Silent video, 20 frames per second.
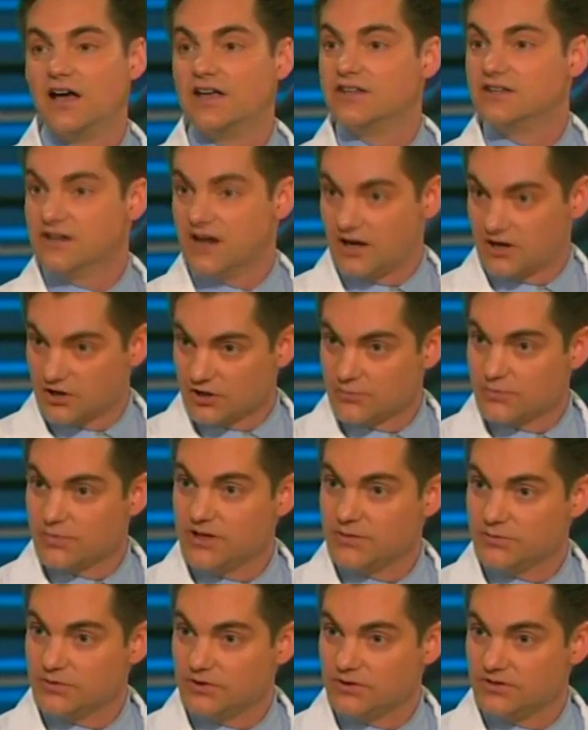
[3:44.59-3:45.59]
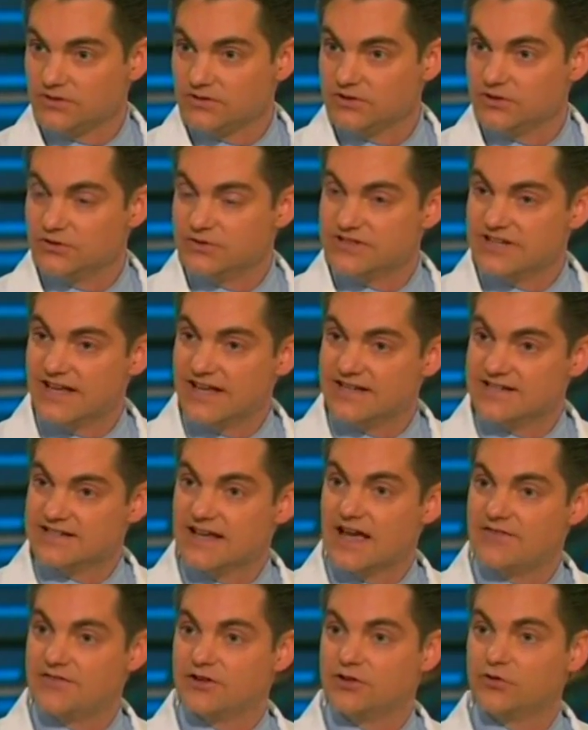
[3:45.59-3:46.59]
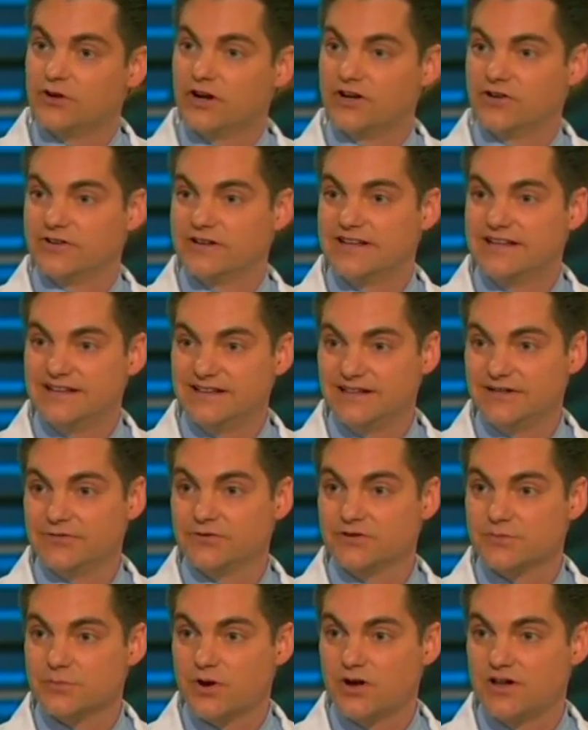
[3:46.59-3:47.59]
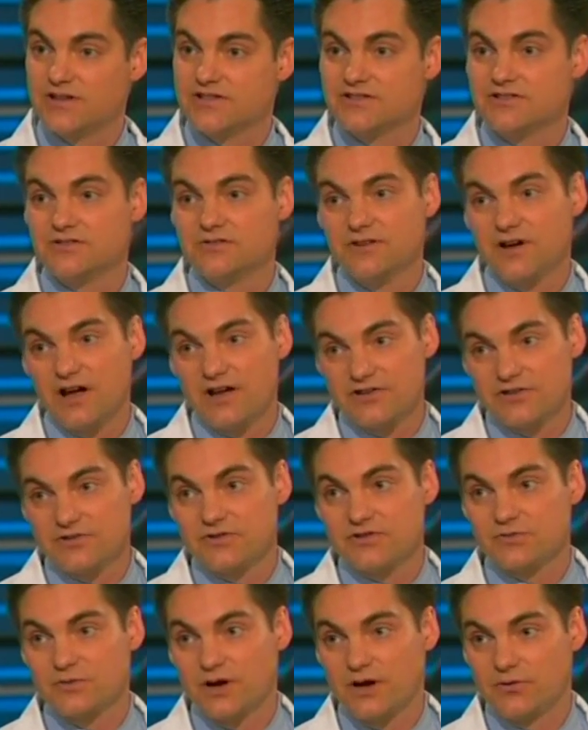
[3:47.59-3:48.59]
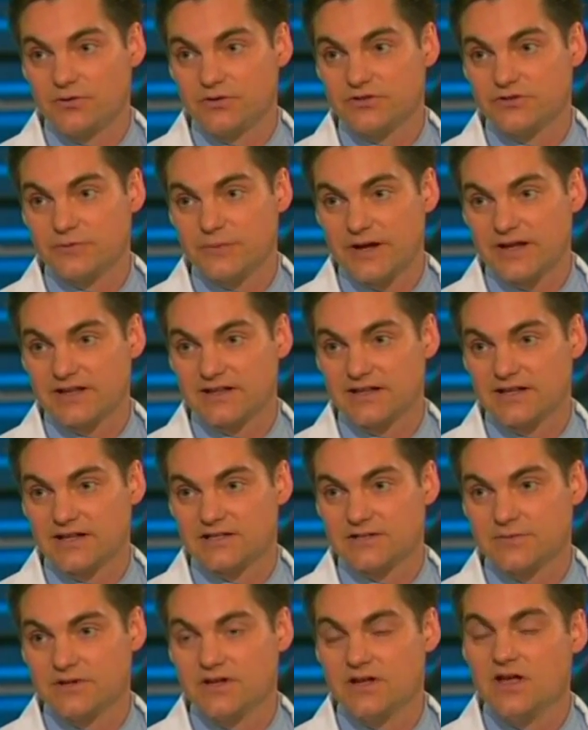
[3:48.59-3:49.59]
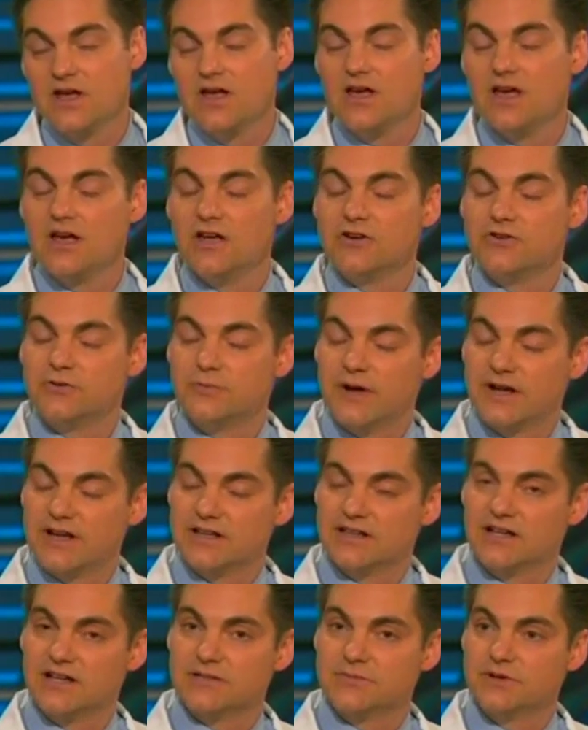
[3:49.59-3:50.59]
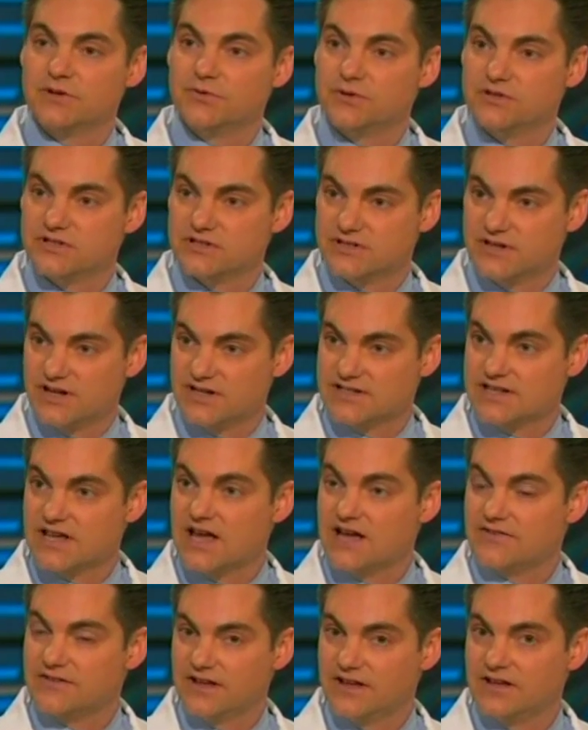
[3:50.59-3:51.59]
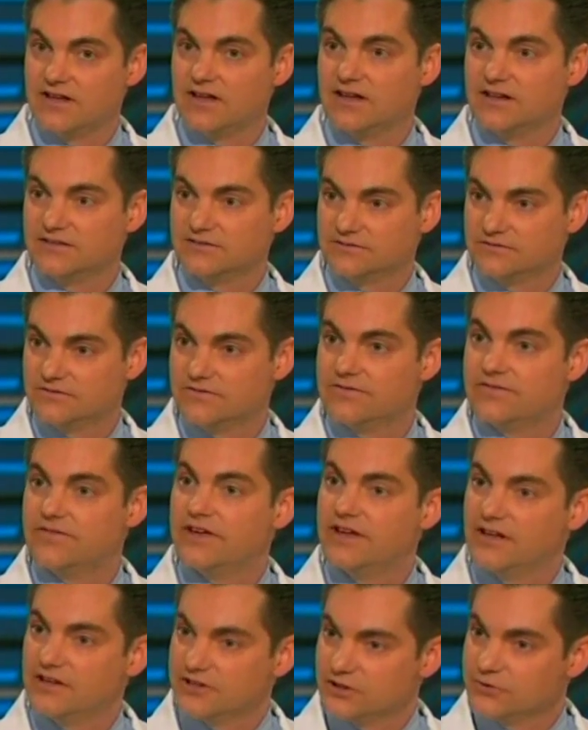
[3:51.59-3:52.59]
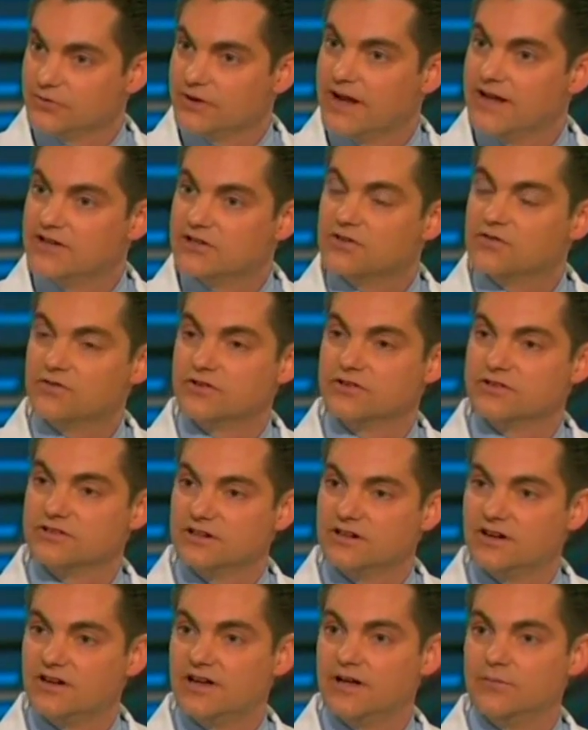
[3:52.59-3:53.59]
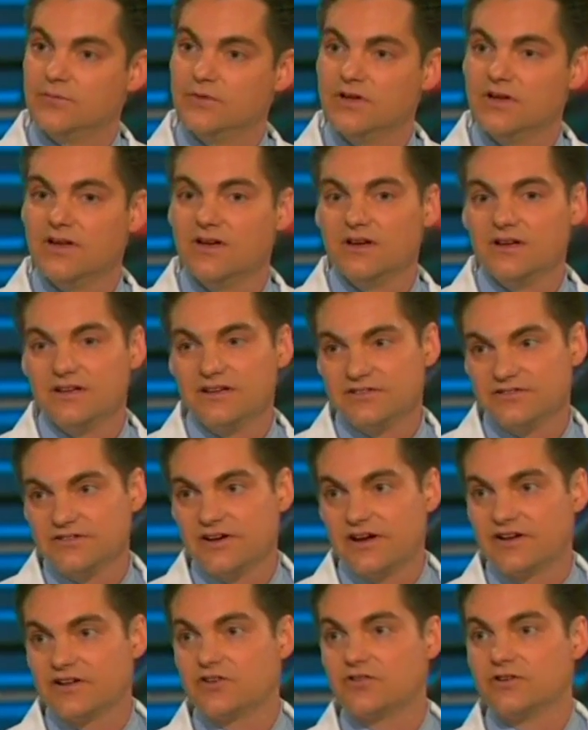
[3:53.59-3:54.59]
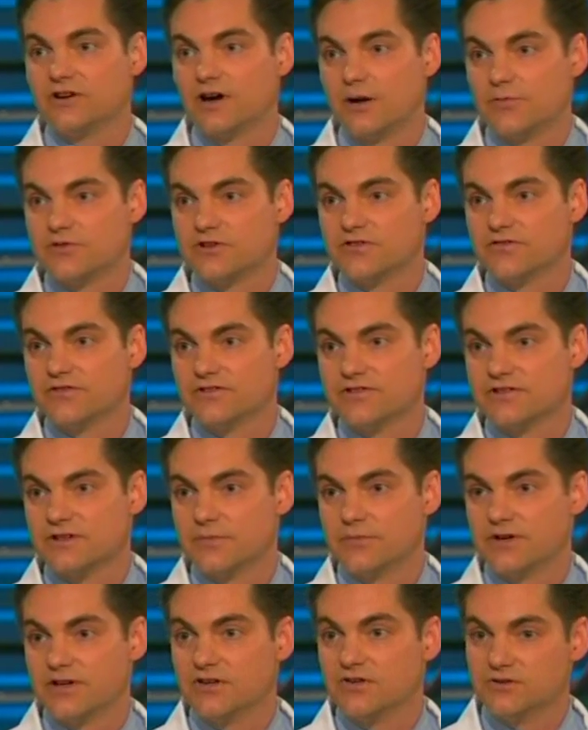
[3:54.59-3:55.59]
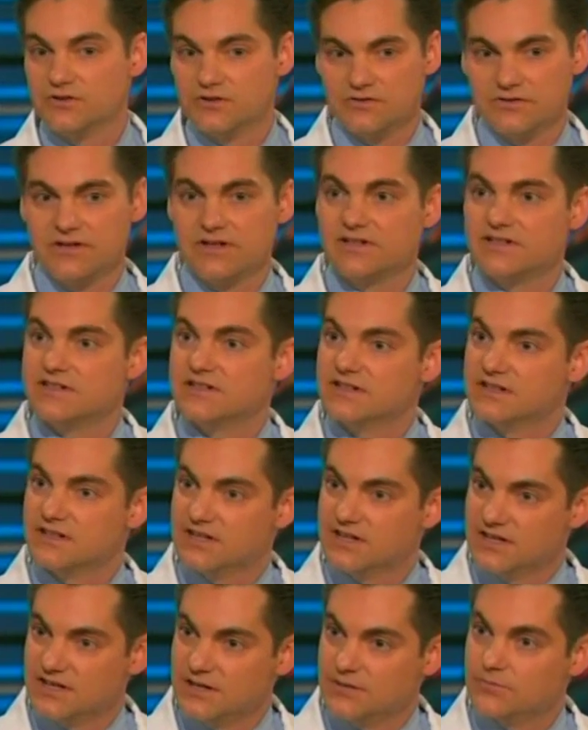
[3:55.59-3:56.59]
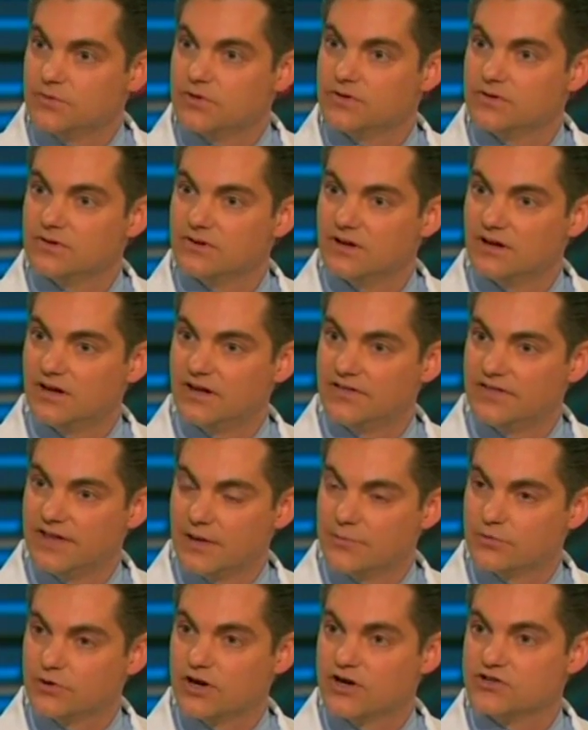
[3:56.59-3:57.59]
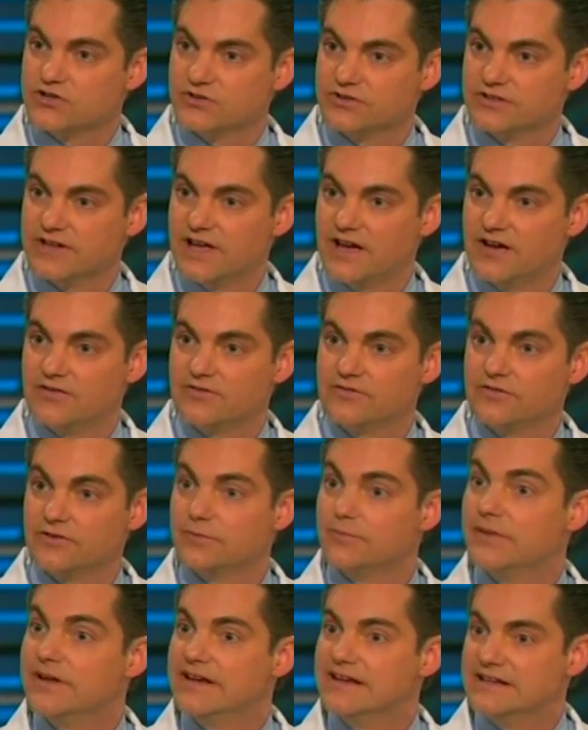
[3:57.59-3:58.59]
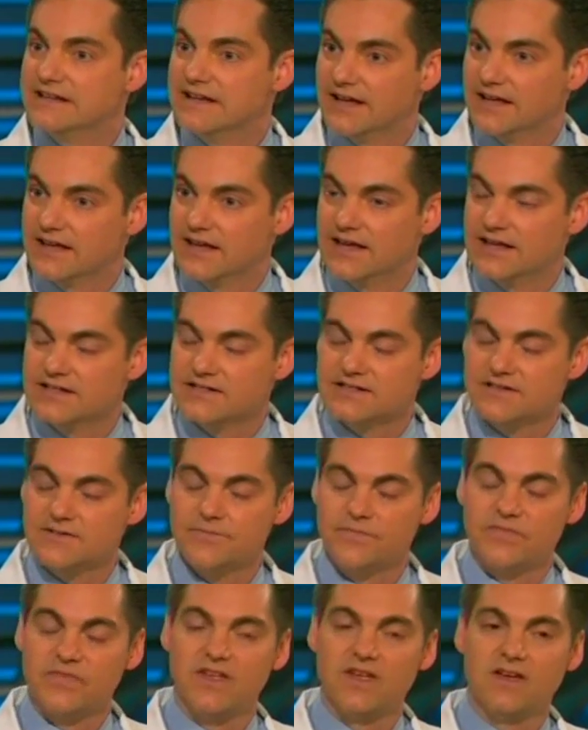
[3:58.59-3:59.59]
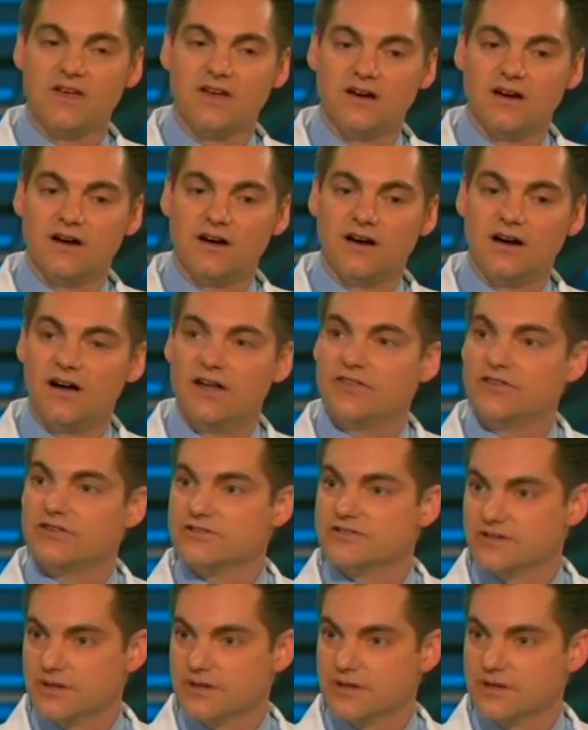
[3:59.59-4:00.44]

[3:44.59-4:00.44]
younger people who tend to have a greater healing response do not do as well with trabeculectomy. Trabeculectomy, which does have a failure rate over time, is not a good option for somebody who you need to keep that pressure down for many decades. Other